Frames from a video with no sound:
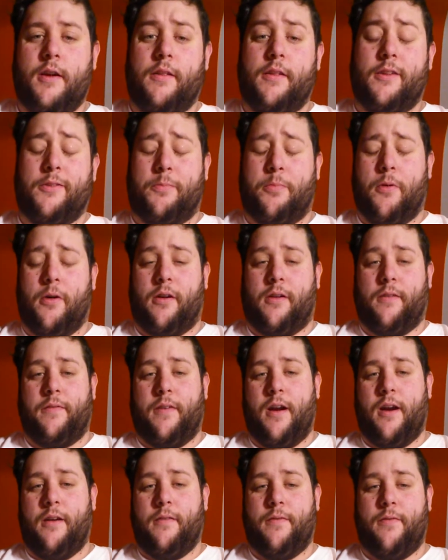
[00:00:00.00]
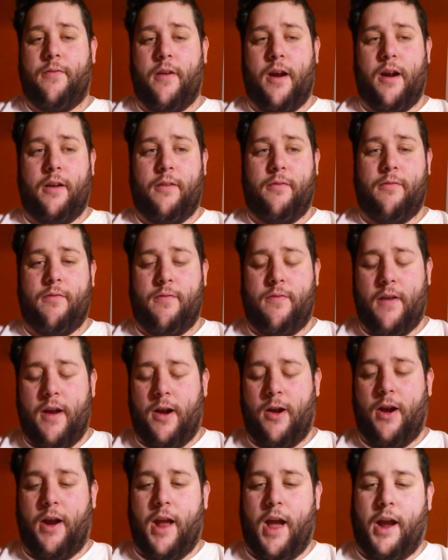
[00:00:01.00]
This book, a very, very,
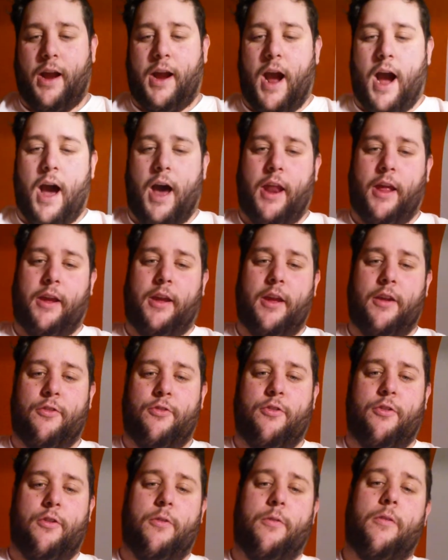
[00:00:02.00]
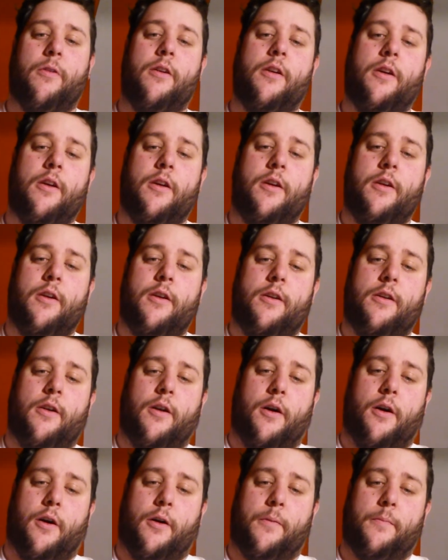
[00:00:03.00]
very iconic issue.
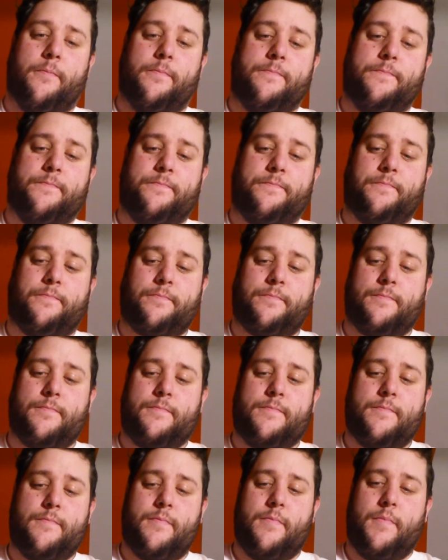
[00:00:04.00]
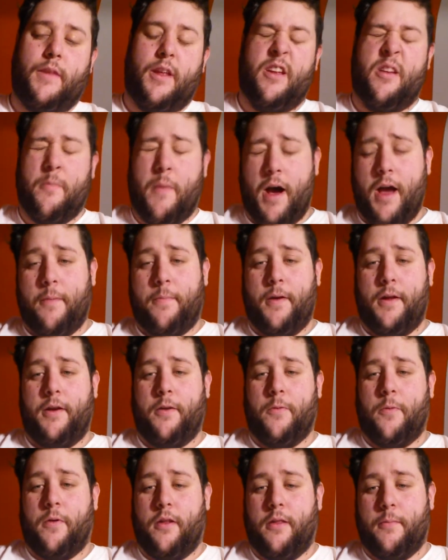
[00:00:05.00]
In my
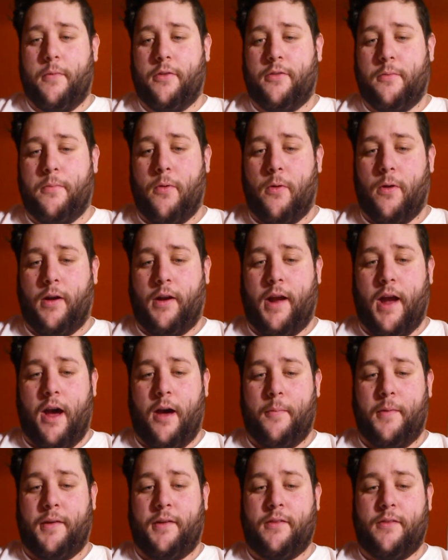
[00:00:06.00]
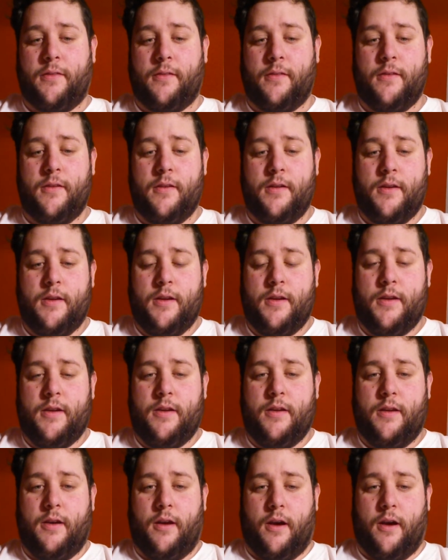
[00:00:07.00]
opinion, one of the most important comics
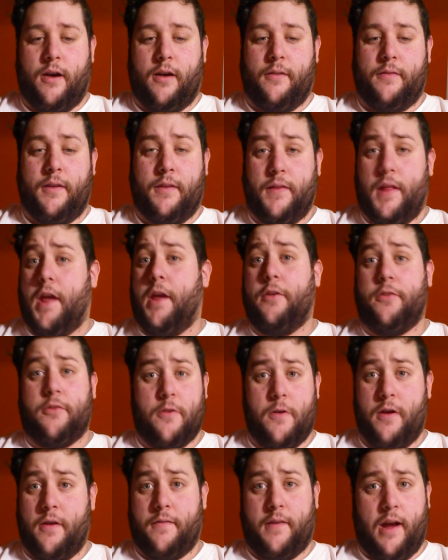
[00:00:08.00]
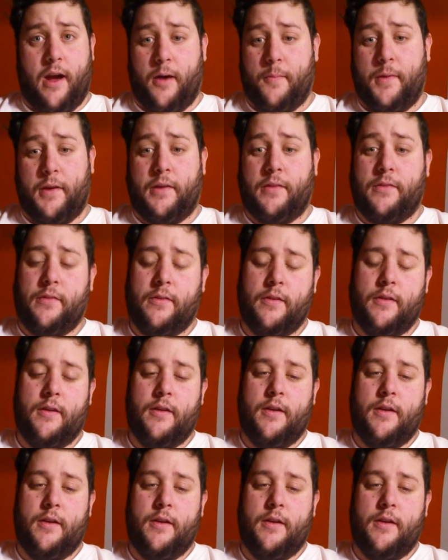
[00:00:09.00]
in the history of comics.